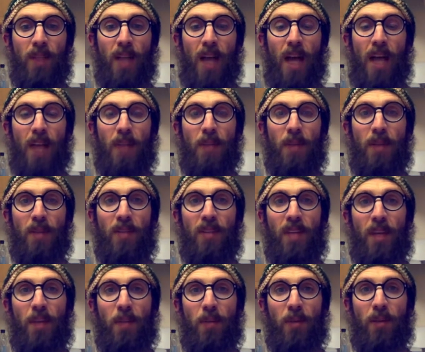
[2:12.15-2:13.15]
I'd been
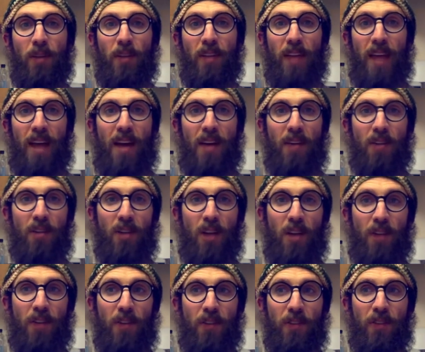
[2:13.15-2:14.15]
tapering down
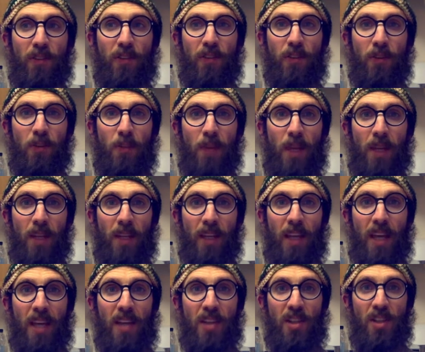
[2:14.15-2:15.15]
off of a few
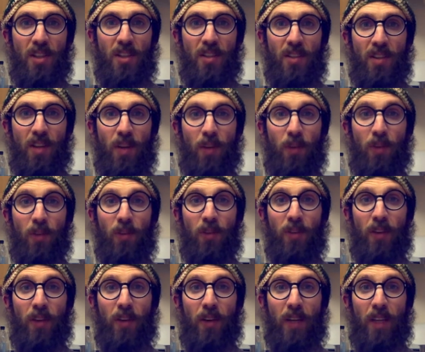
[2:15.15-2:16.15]
medications. I was
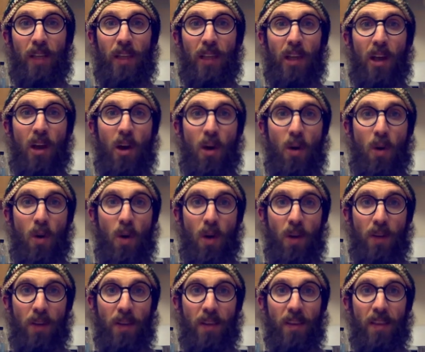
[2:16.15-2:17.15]
very low
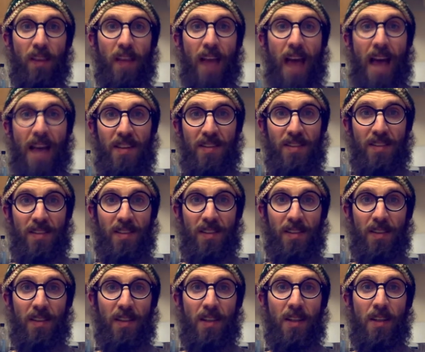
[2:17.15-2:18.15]
on the last
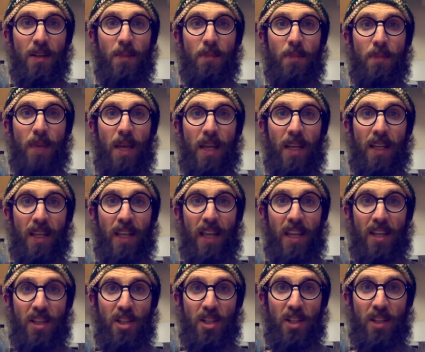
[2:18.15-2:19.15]

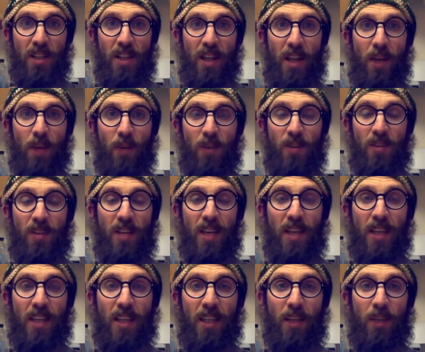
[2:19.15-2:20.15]
medication that I was
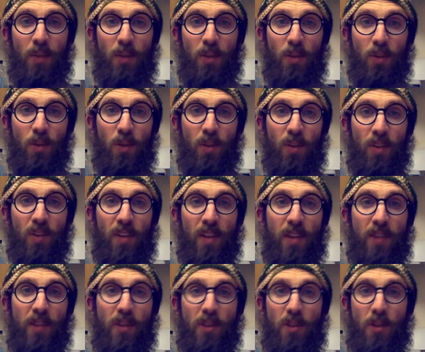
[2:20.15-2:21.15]
taking, which was
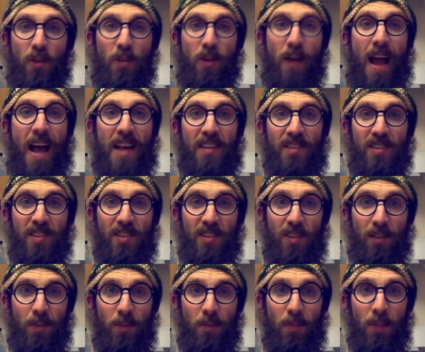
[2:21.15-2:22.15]

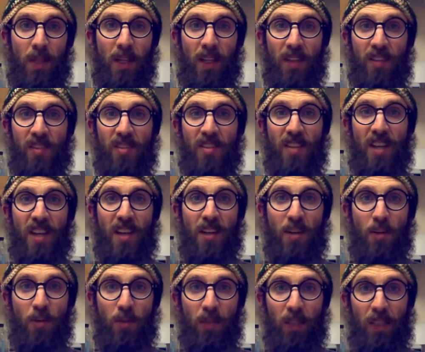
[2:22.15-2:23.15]
levetiracetam extended
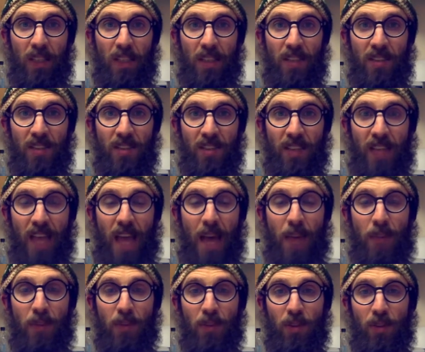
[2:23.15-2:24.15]
release
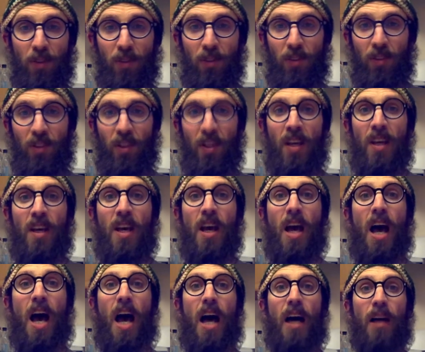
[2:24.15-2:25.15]
capsules.
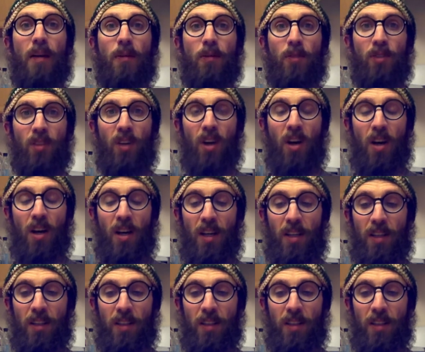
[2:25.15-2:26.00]
I was on